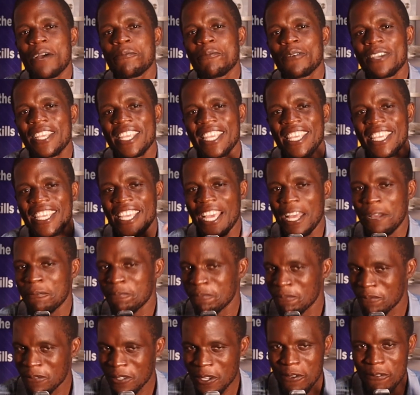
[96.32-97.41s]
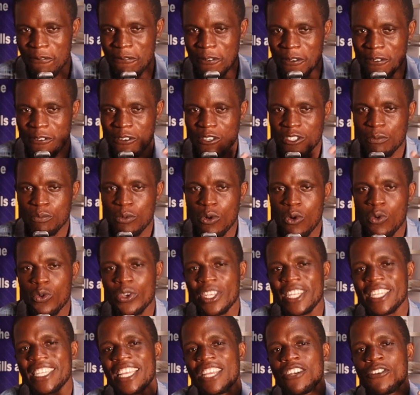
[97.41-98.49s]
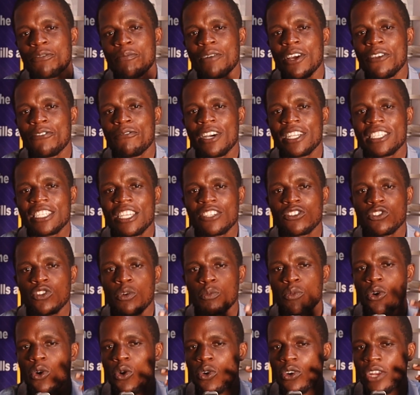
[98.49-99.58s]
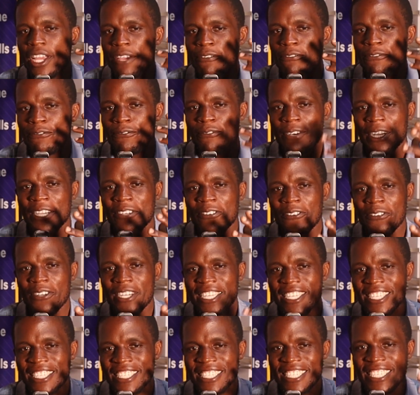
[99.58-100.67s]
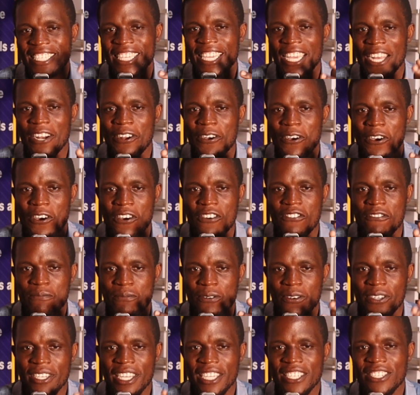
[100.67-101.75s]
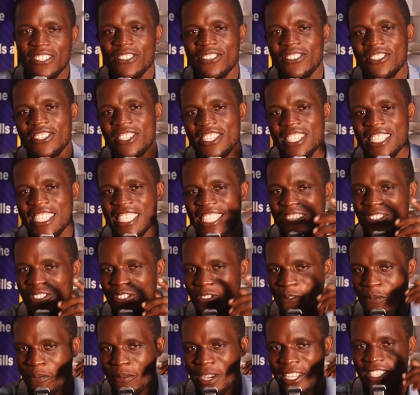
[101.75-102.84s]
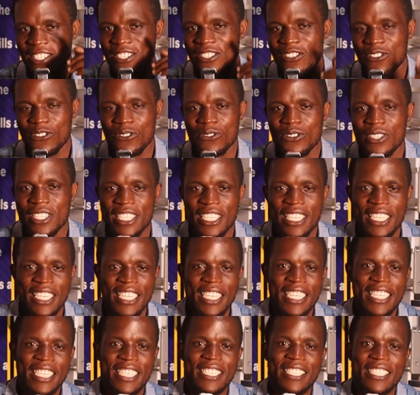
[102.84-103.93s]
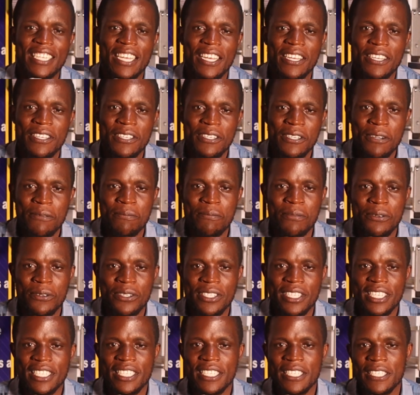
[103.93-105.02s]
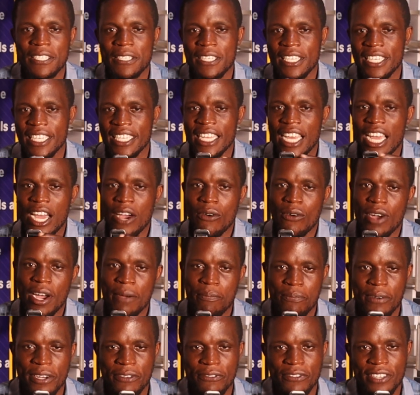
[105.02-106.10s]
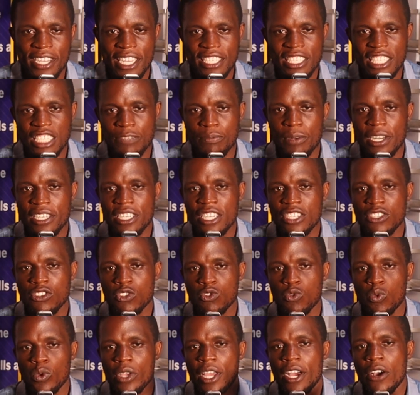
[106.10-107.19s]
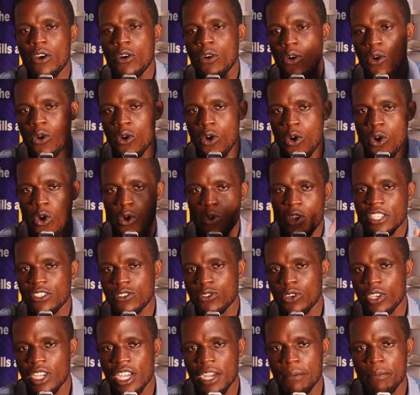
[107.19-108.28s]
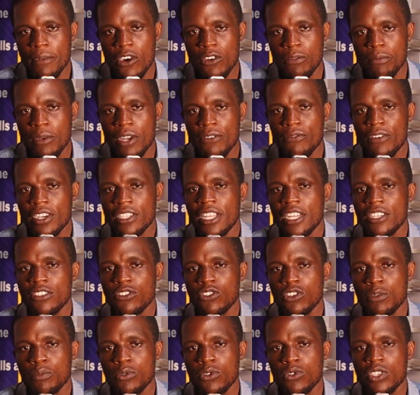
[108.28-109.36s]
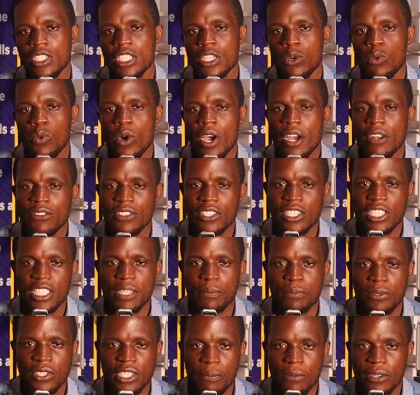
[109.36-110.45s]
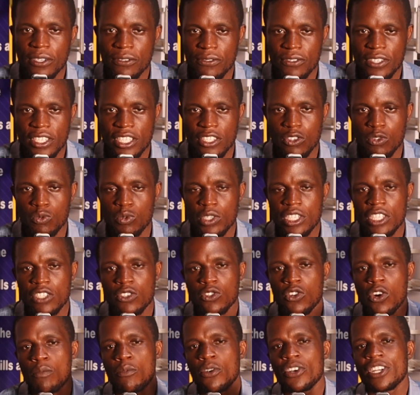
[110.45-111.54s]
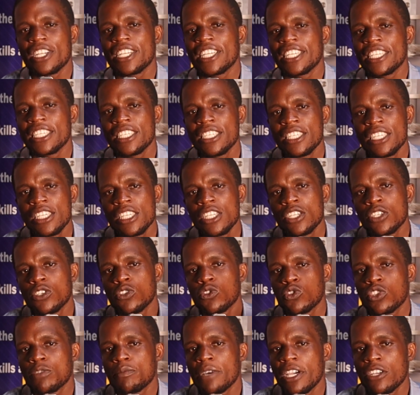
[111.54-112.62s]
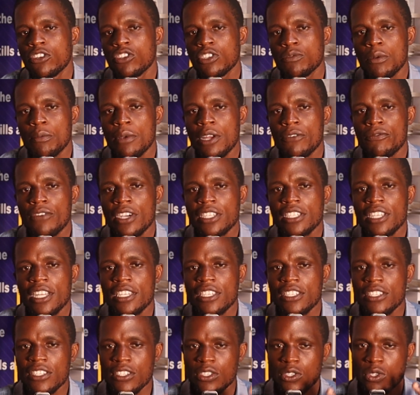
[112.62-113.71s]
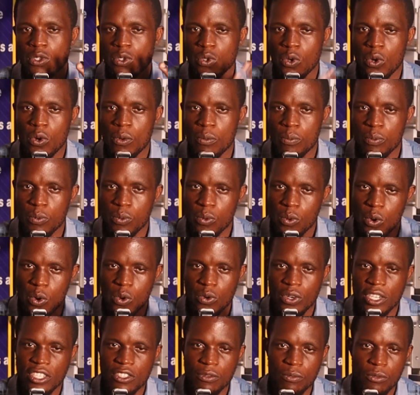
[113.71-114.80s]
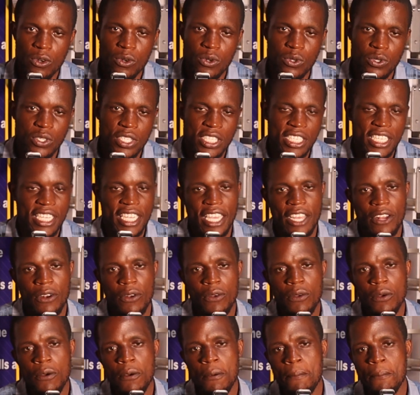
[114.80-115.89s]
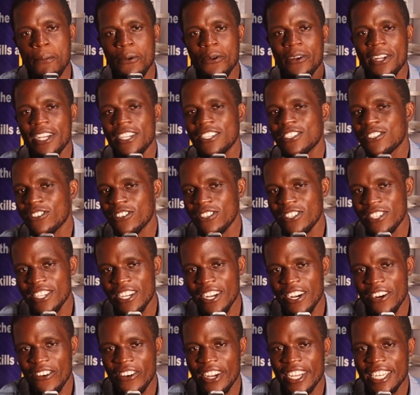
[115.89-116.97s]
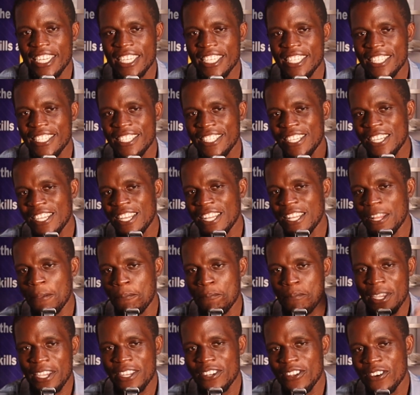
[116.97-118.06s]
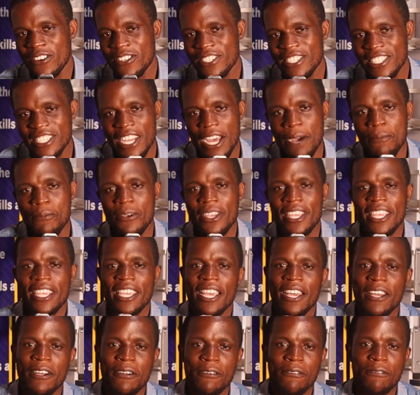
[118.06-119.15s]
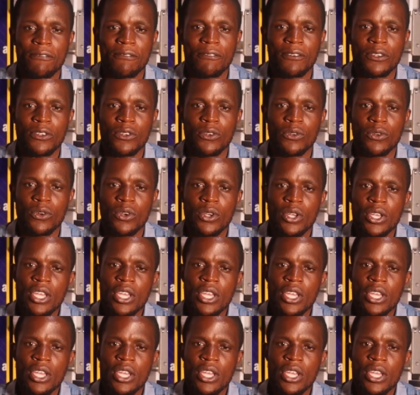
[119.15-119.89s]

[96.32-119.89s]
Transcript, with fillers: I'm here for those people who intend to manufacture soap on a factory scale of production. Still, you must choose KISA projects. In our previous explanation, we are always talking about manufacturing soap using the one-step saponification, which is commonly used by those for manufacturing soap on a small scale production rate. The big dons, I'm here for you.